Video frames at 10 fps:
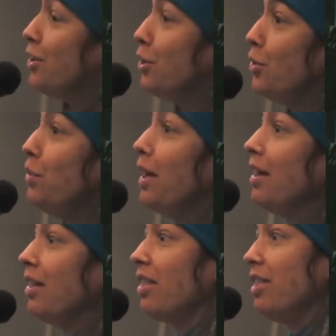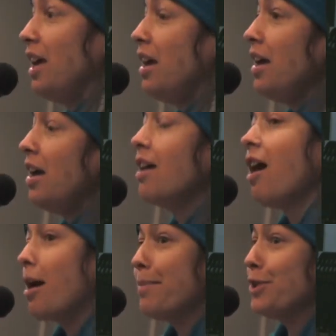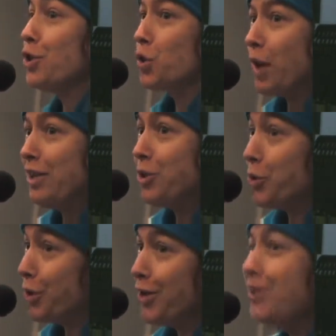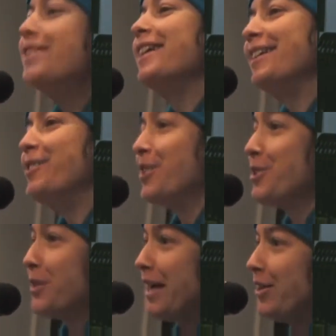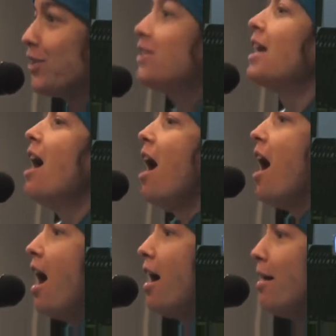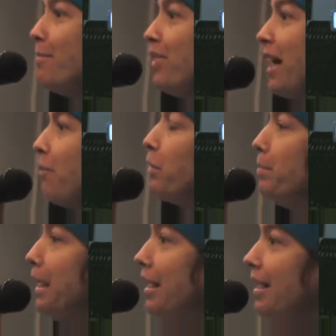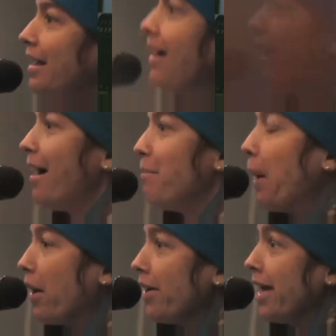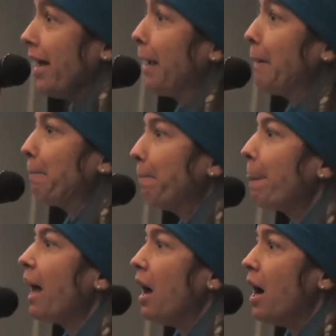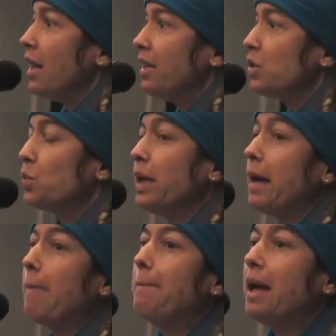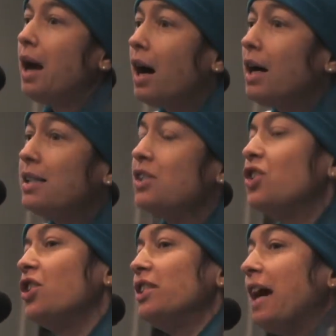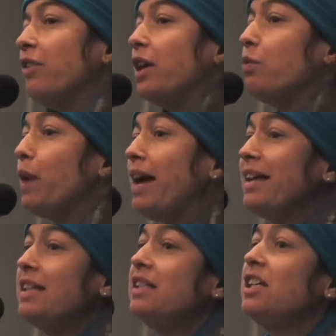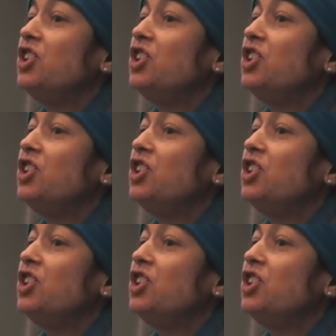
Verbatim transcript: do with the carbon traitors or traders um, that will be uh, partying uh, this week because it turns out that REDD is the